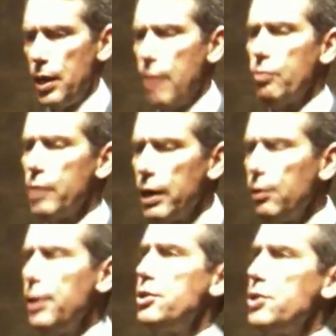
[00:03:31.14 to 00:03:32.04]
I
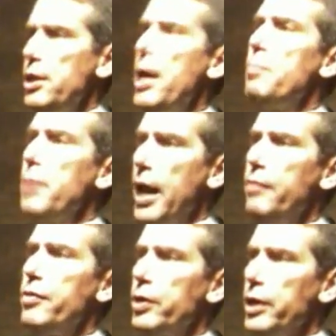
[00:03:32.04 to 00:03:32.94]
rarely see that
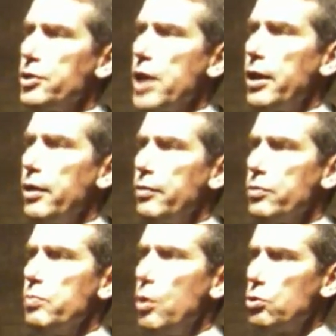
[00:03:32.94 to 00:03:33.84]
behavior in executives.
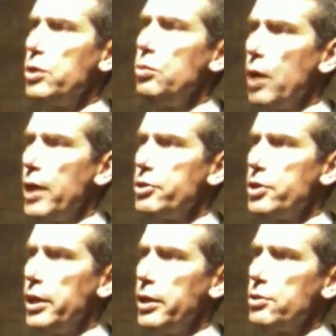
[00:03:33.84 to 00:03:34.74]
Mostly what I
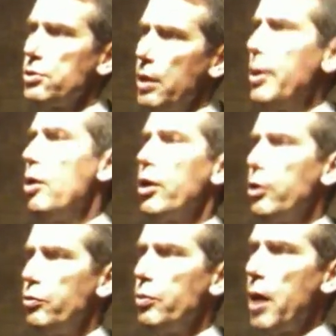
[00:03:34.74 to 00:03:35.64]
see is let me
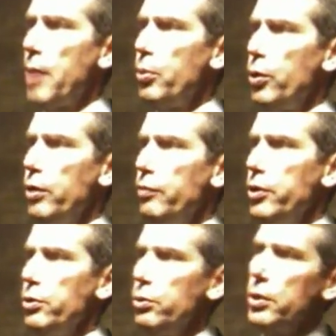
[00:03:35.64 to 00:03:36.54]
argue for my point of
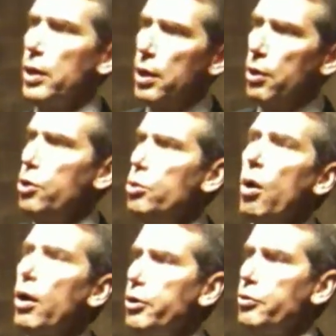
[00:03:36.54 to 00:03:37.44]
view, you
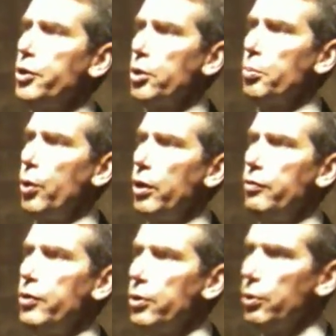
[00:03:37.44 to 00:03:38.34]
argue for your point of
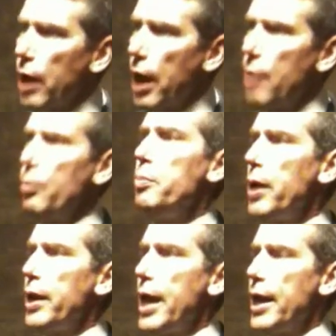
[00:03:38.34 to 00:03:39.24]
view, and we
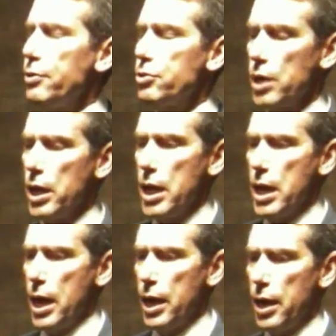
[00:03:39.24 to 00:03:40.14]
butt heads.
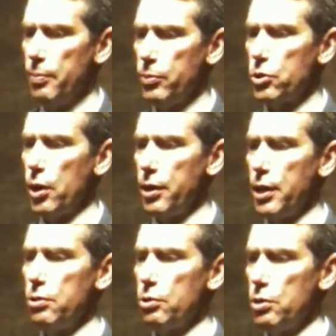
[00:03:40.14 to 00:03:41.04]
Um, so I
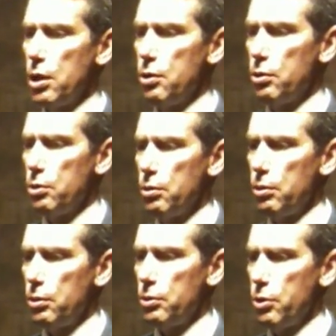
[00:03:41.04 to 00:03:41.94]
think there, there,
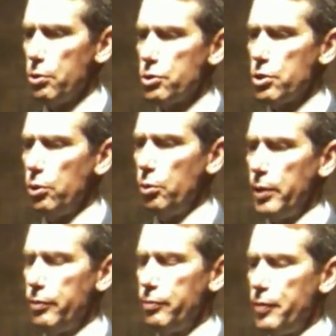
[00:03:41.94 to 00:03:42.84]
there's a little bit
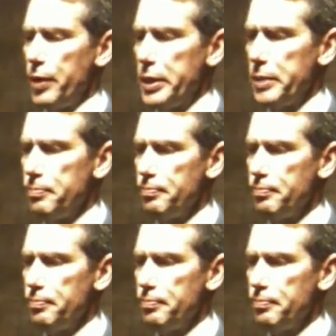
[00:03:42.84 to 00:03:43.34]
of uh,